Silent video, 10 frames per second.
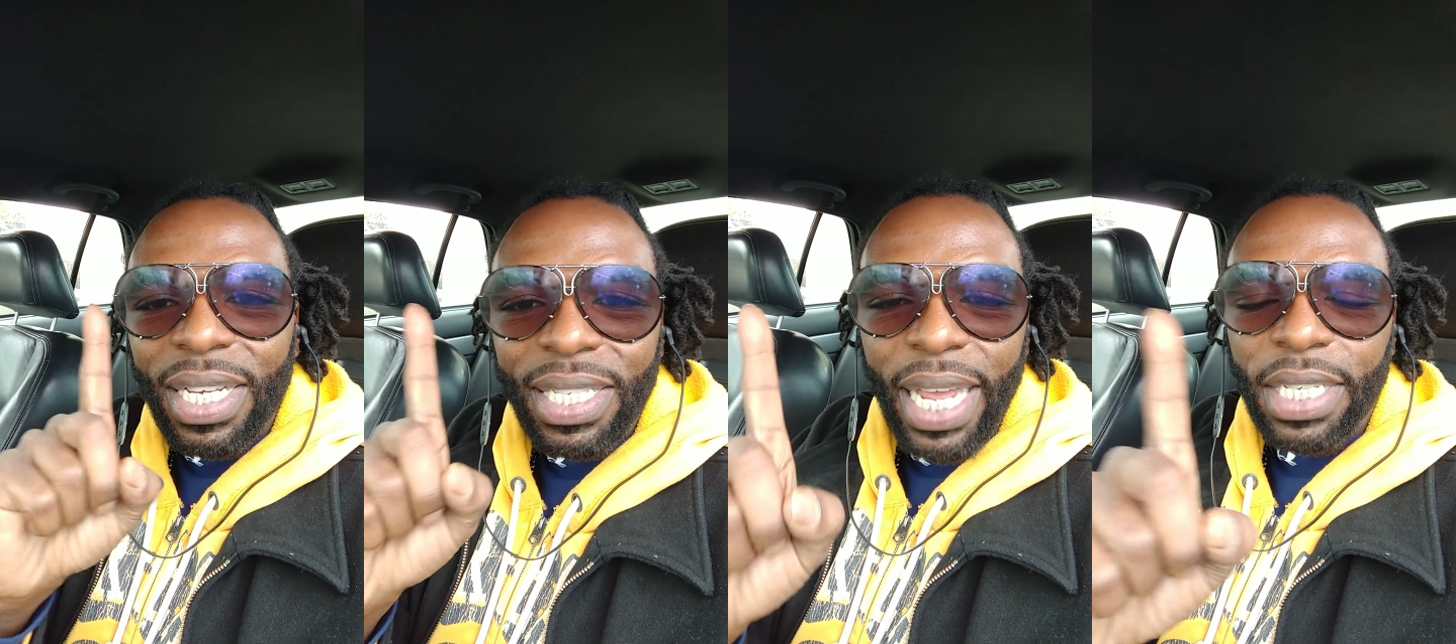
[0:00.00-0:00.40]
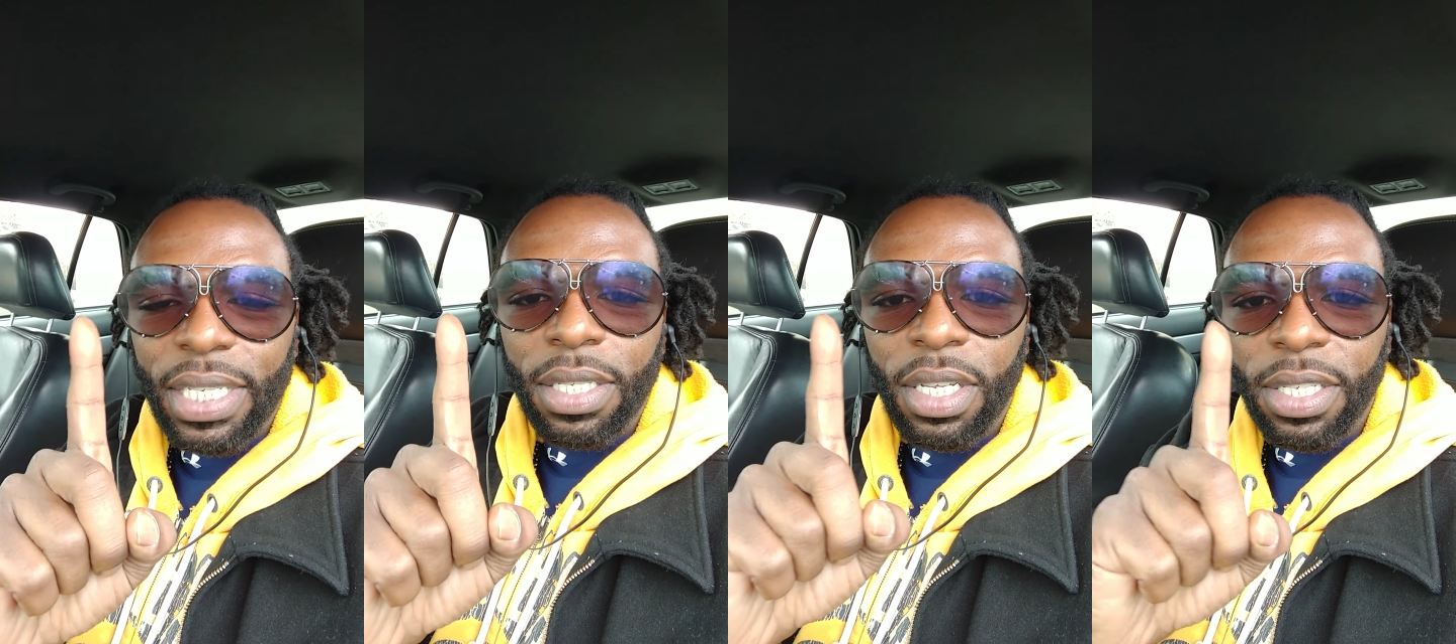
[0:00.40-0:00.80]

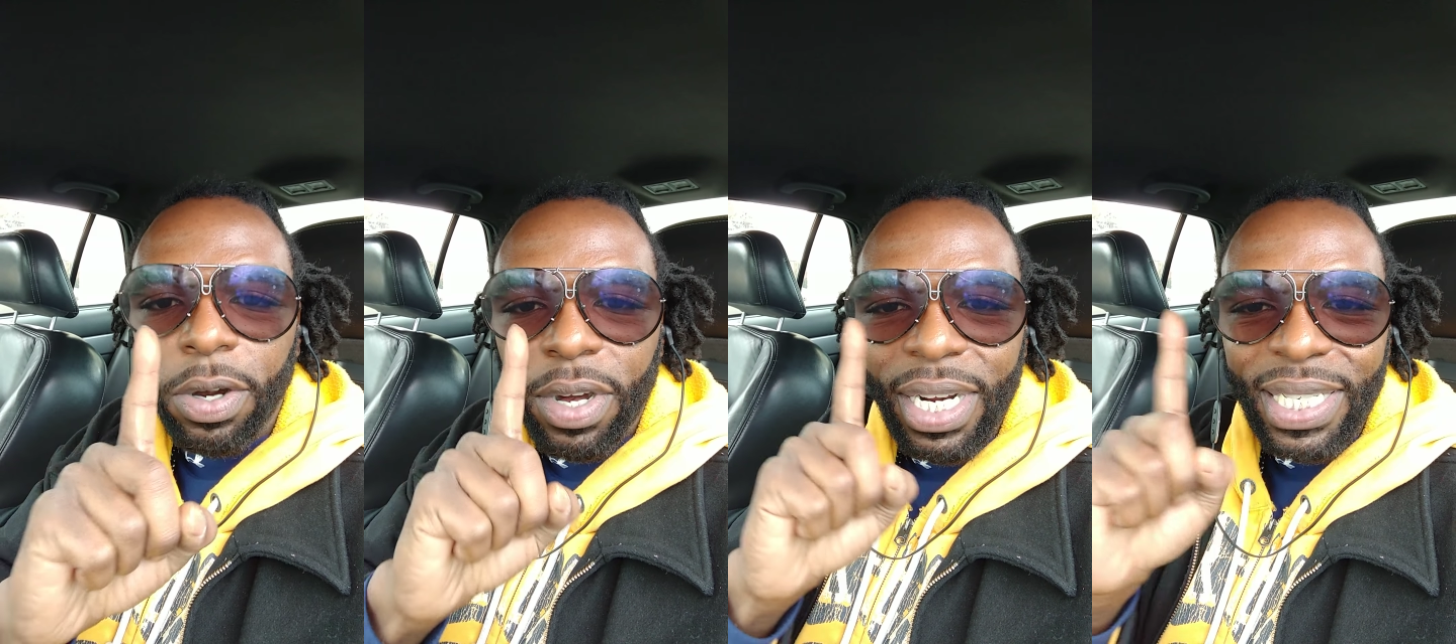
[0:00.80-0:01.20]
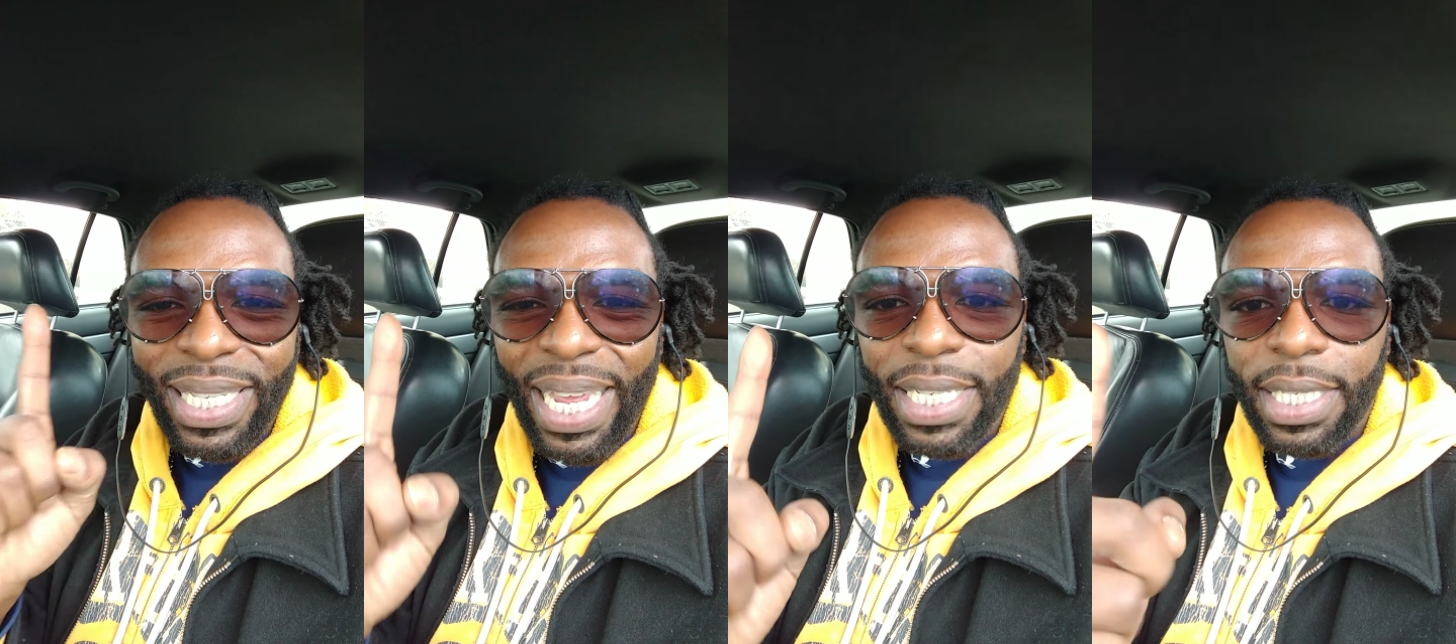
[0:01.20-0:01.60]
station, the circular
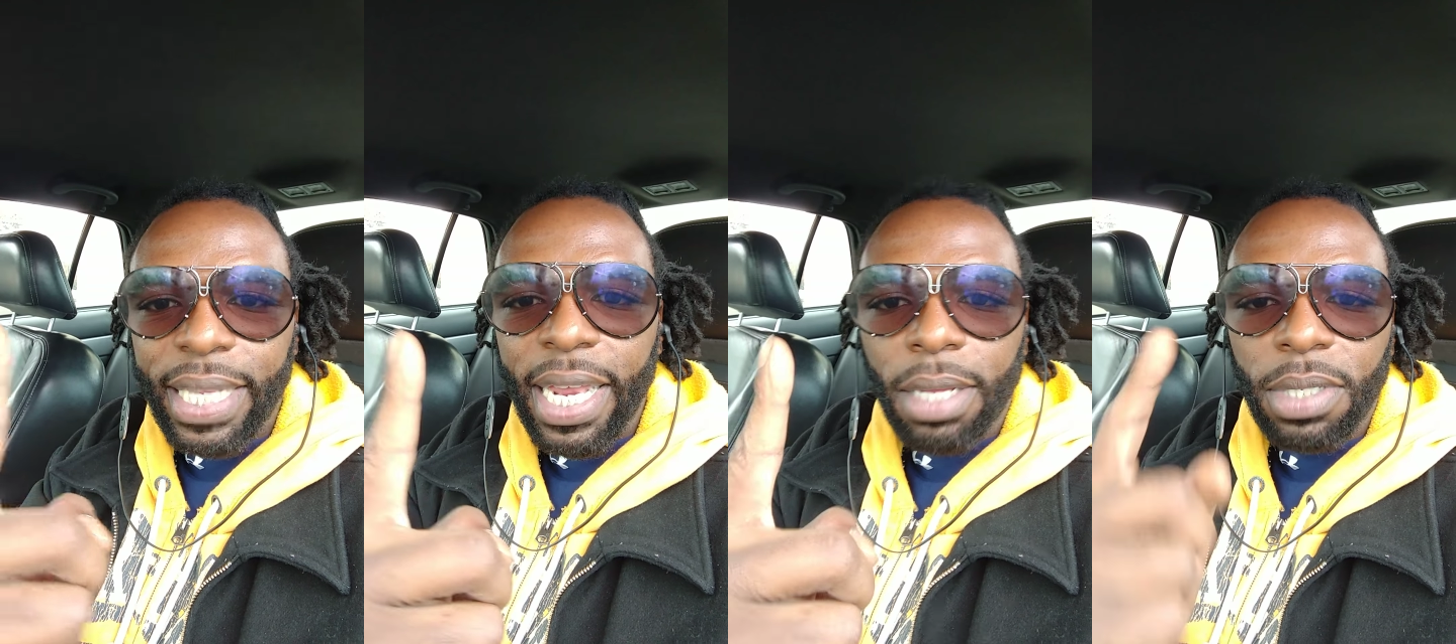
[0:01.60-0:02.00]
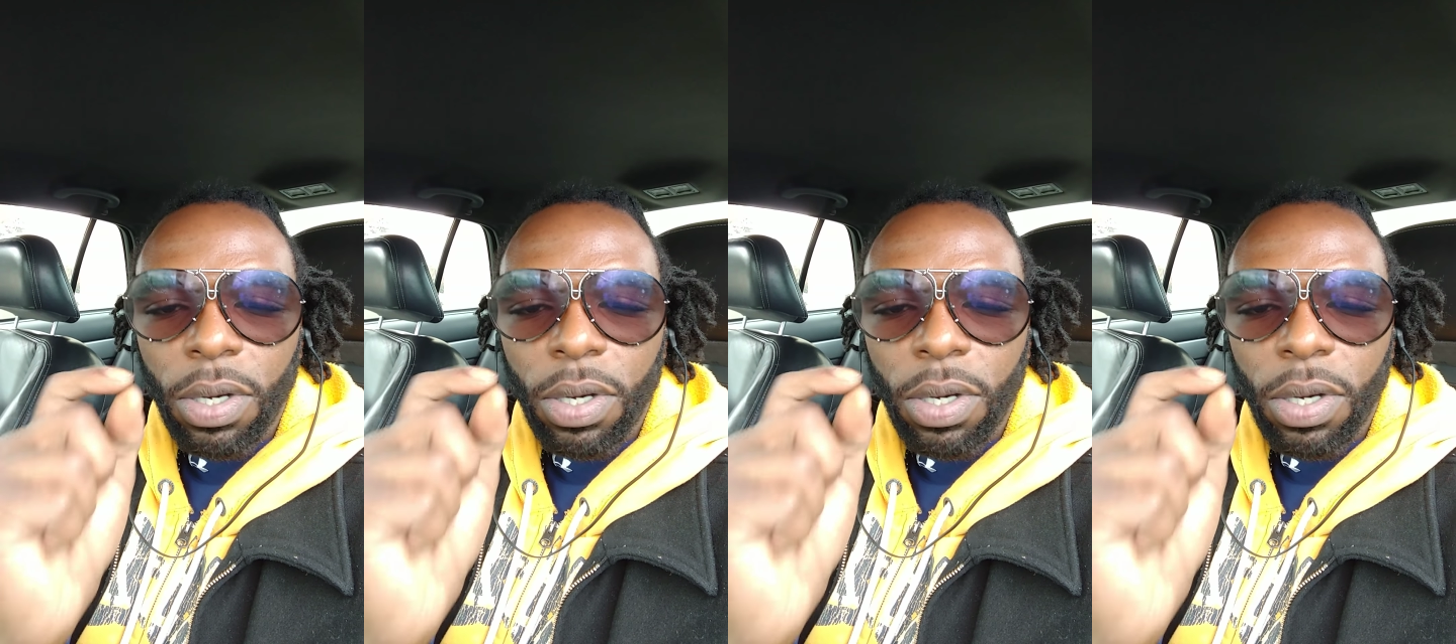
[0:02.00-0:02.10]
sta stadium.